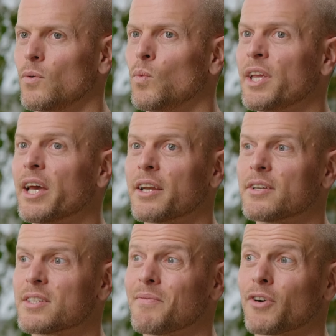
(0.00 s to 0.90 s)
We get
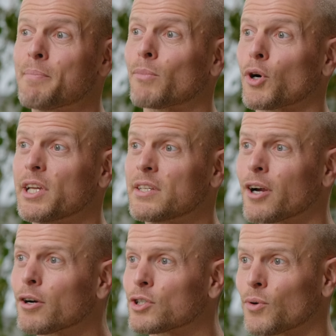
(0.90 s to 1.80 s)
into some very murky
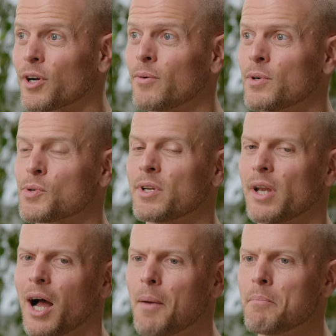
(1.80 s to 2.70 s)
territory, which would
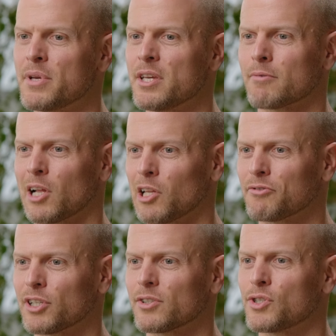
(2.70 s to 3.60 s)
not be
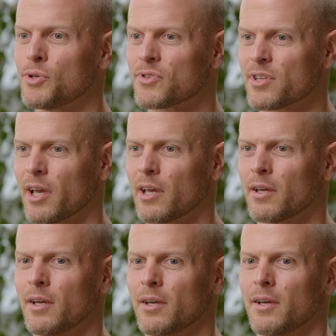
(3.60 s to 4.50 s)
relevant to, say,